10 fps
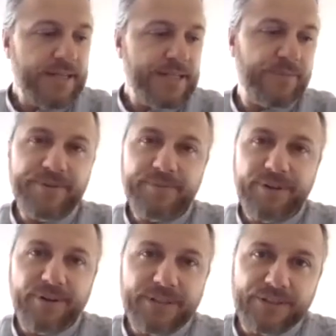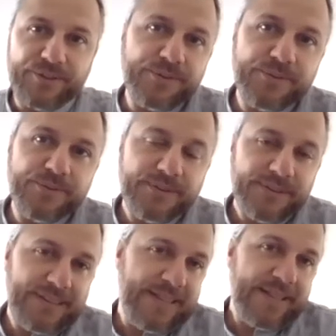With regard to
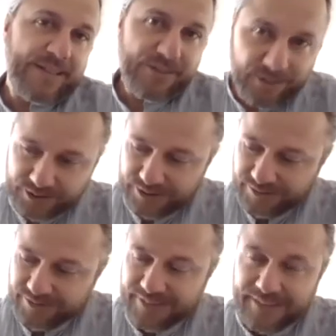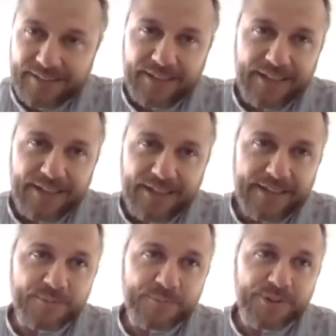culture, I think
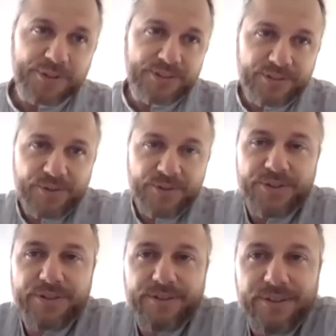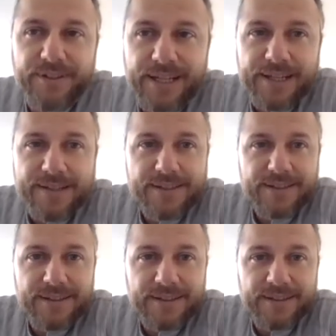it's important to note that
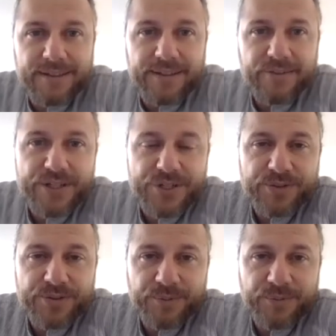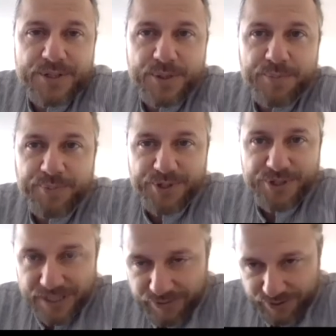the intervention was
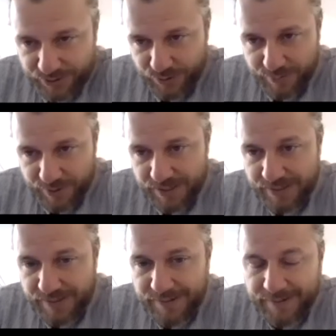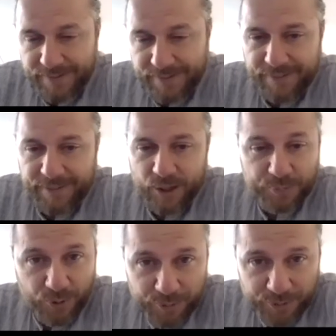perceived to be
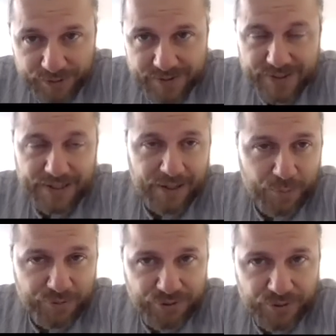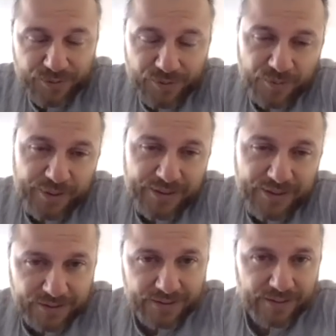appropriate and helpful. We
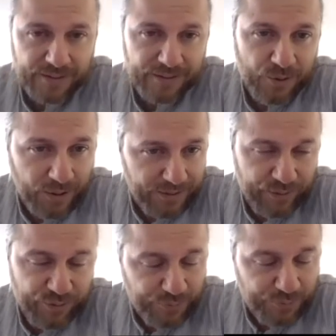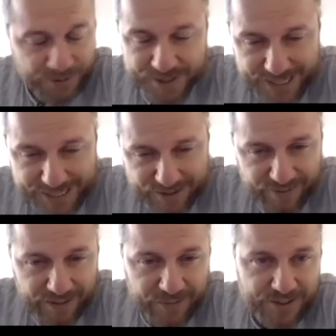conducted a qualitative process
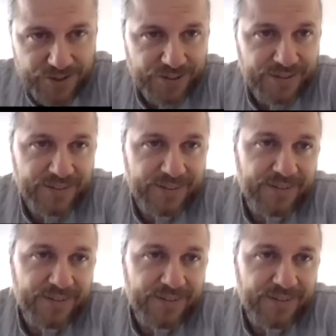evaluation.